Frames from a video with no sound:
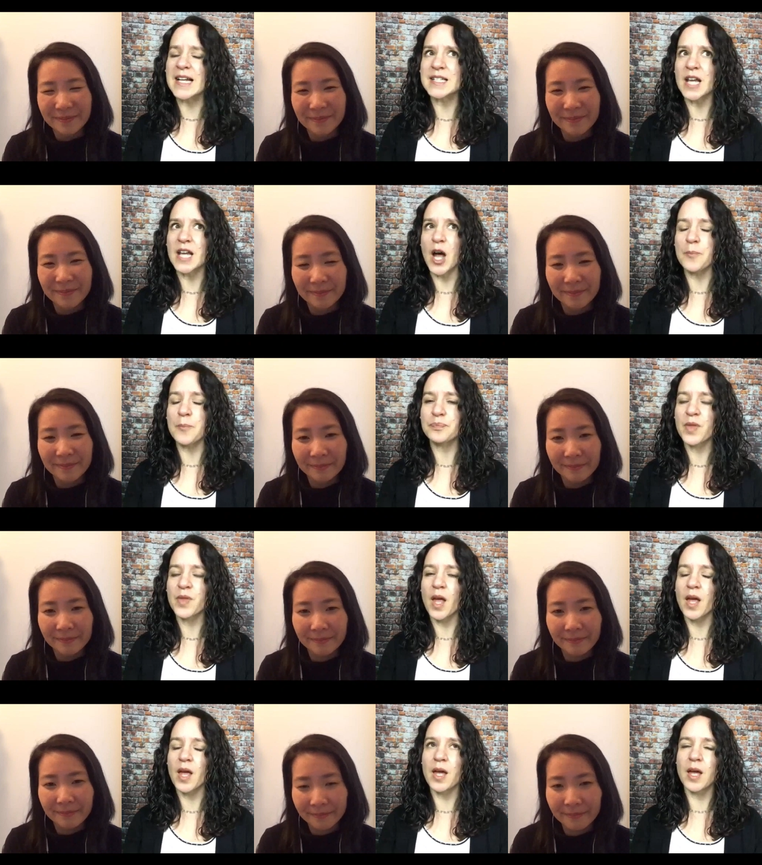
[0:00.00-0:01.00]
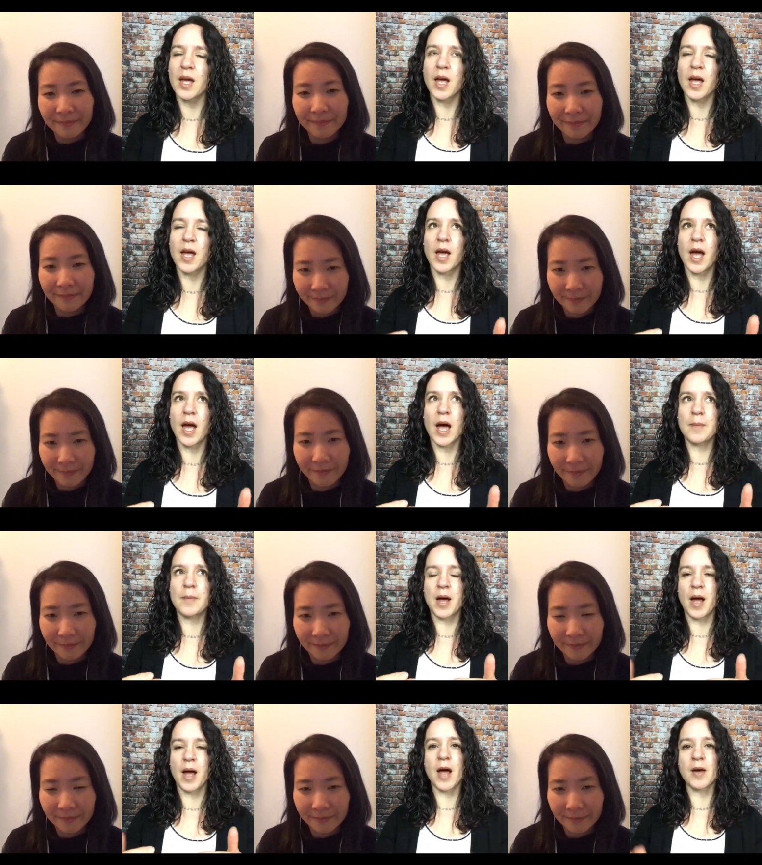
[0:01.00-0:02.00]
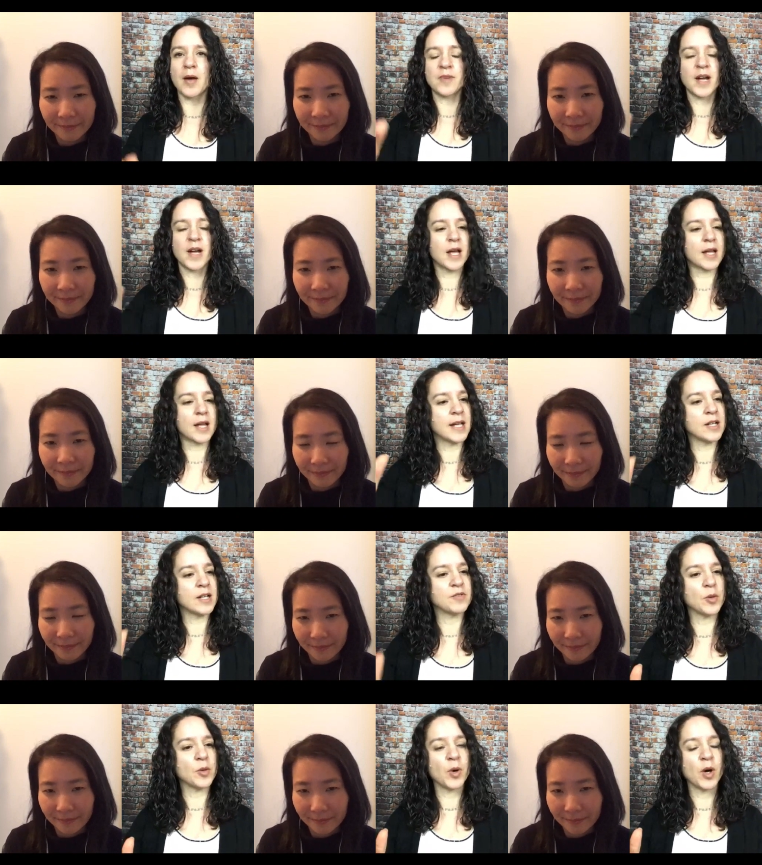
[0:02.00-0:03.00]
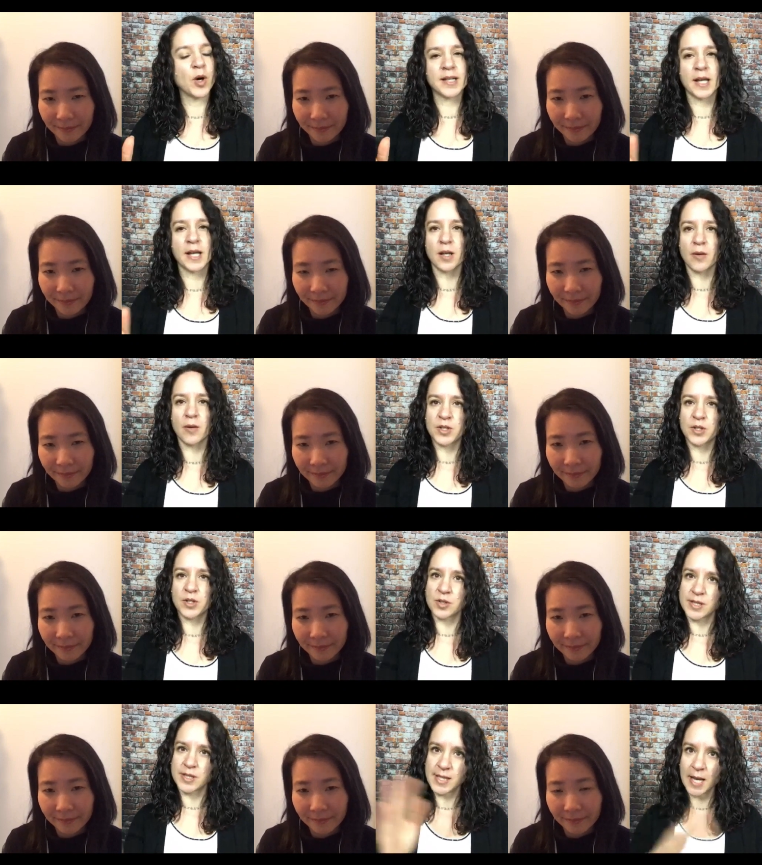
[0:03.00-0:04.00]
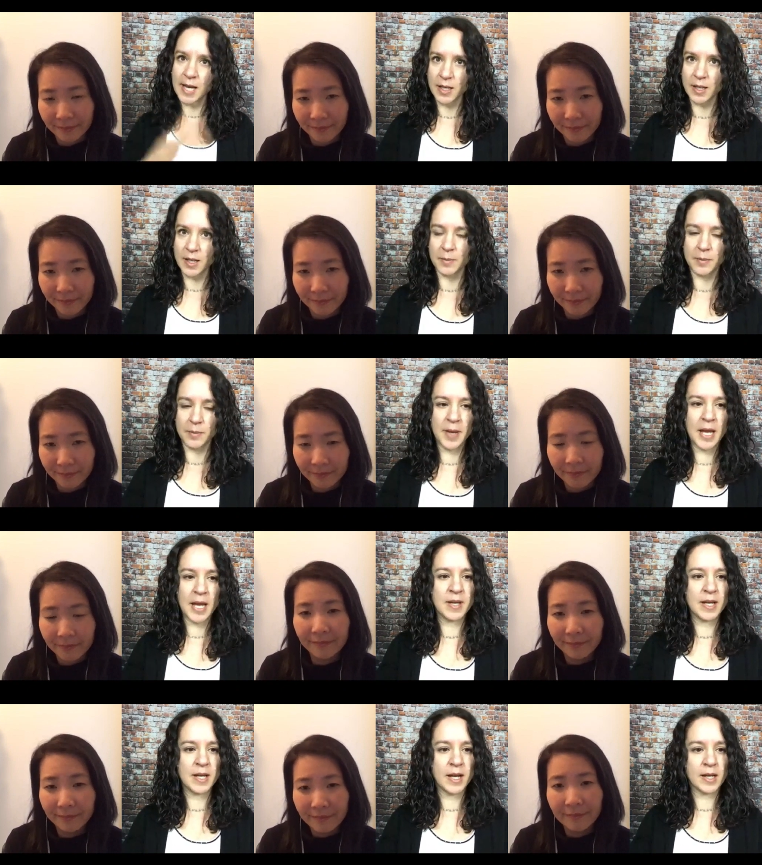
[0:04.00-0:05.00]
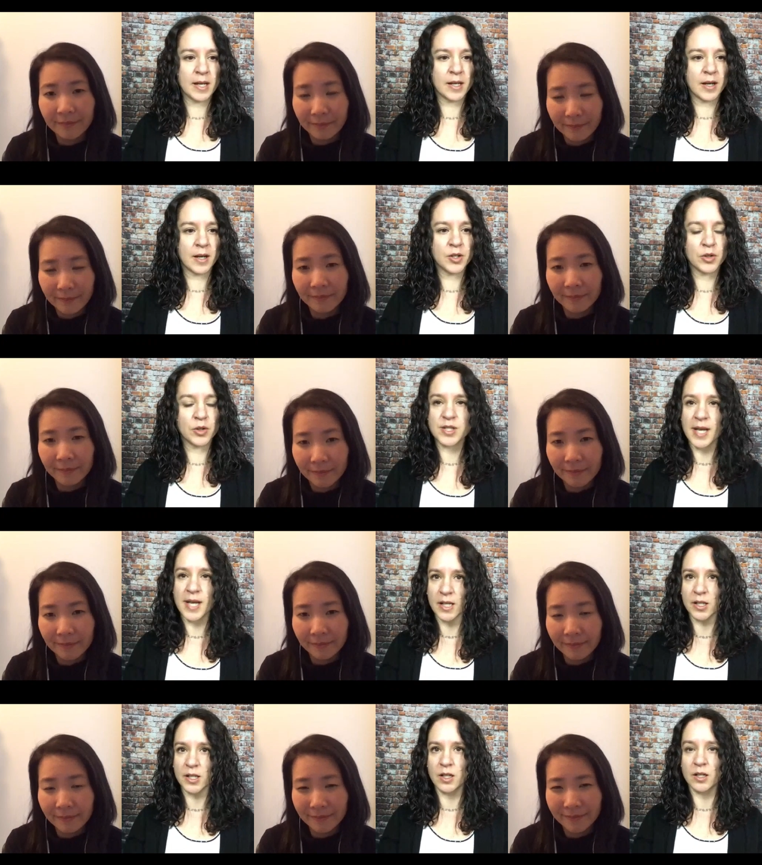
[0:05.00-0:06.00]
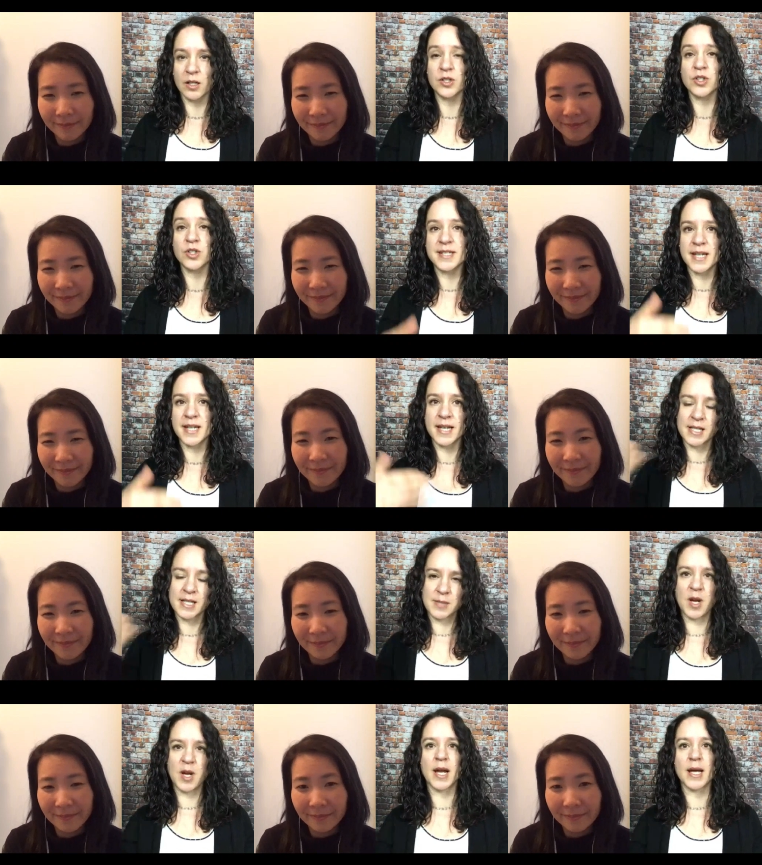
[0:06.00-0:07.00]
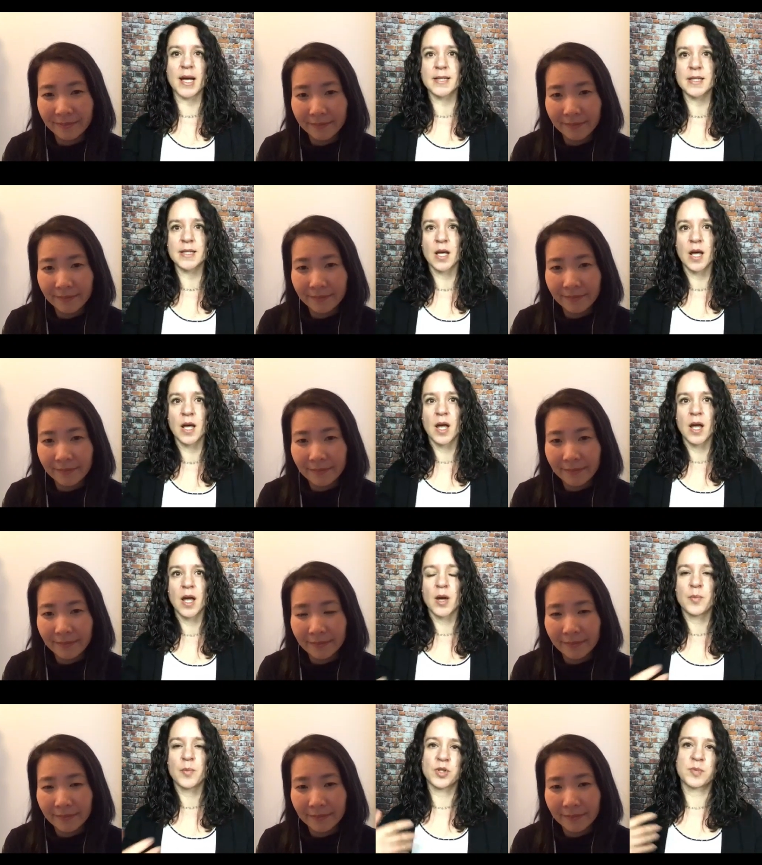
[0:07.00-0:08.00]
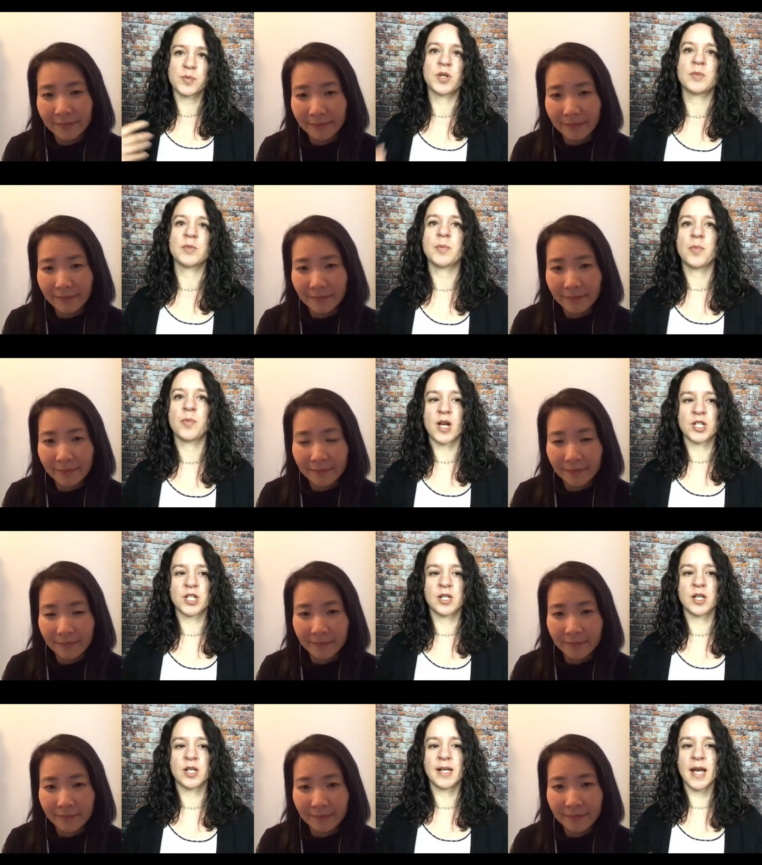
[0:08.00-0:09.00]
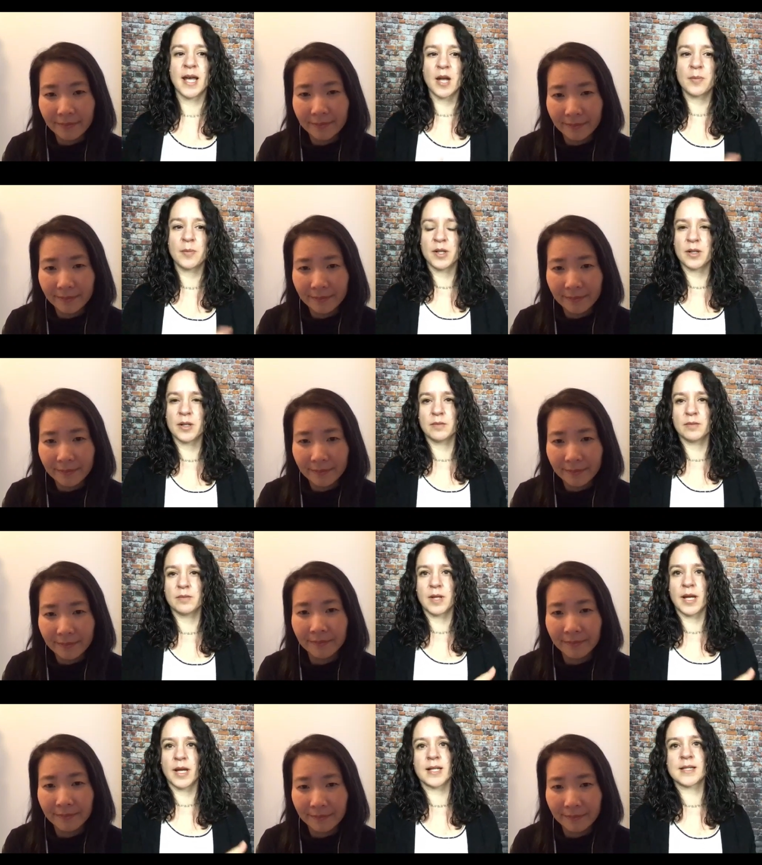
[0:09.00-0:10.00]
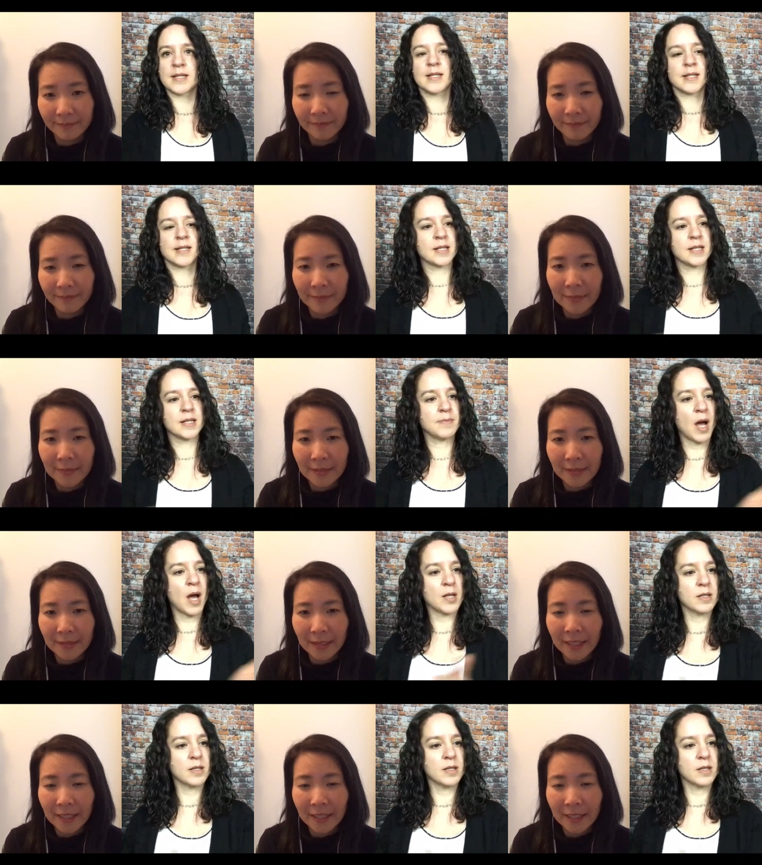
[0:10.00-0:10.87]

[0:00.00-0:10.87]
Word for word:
Speaker 1: And um, I, I read at the end of your book that with your second baby, like your second girl, you did experience postpartum depression again, but like at six